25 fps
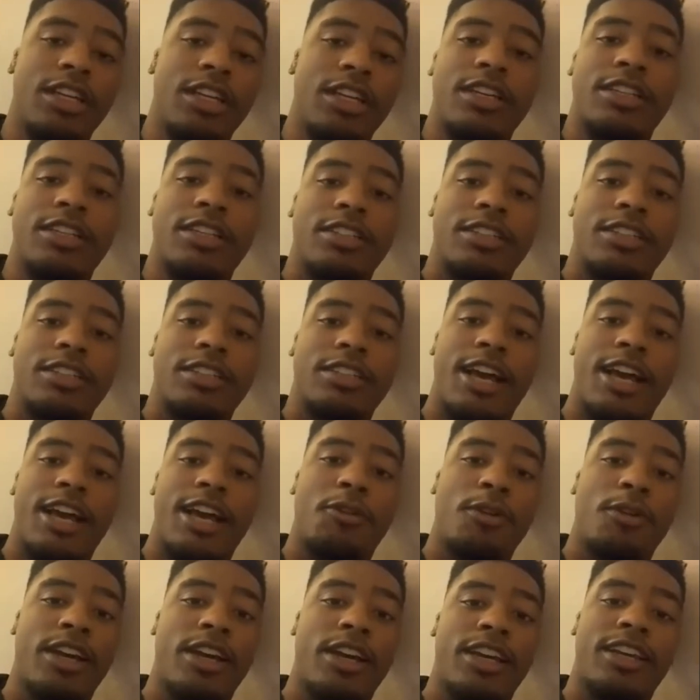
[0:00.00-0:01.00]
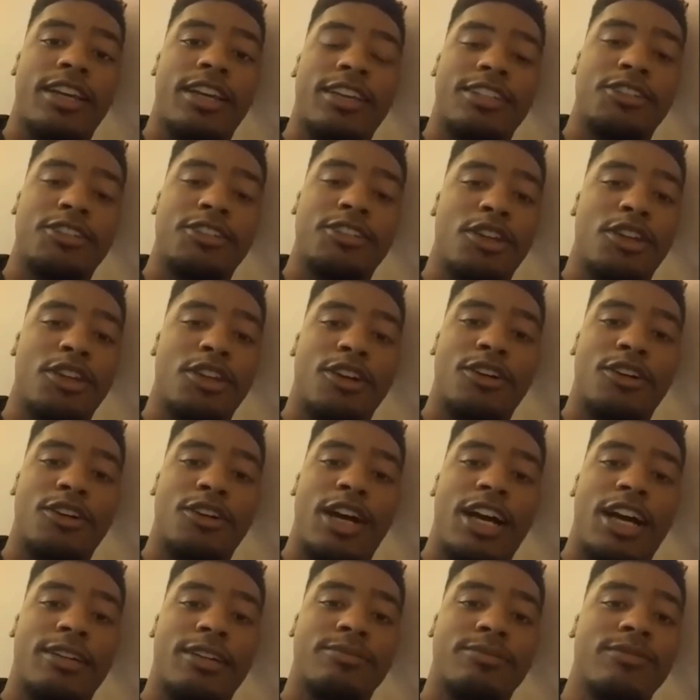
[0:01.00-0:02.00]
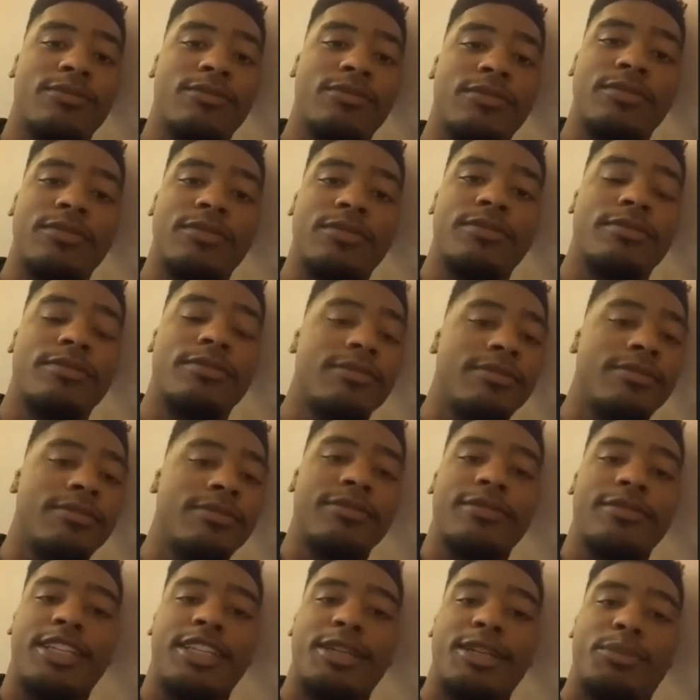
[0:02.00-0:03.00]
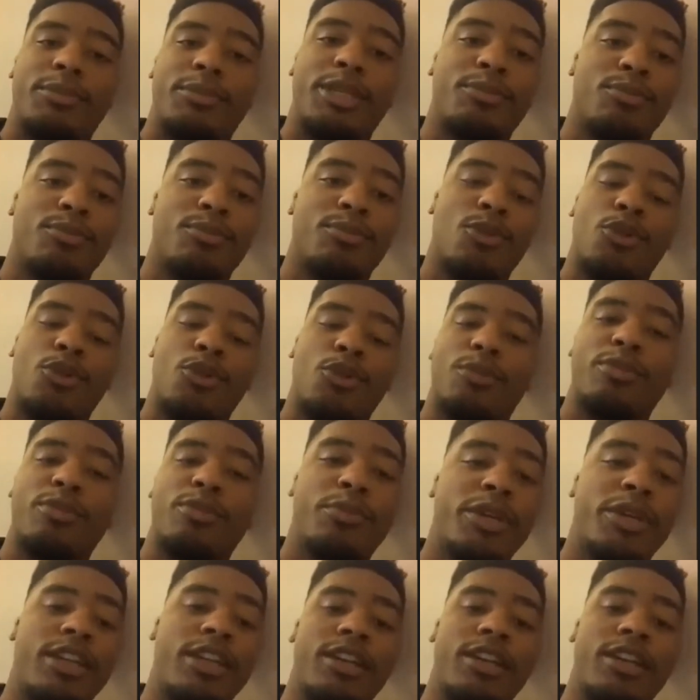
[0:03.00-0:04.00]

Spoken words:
That way, I can be more prepared,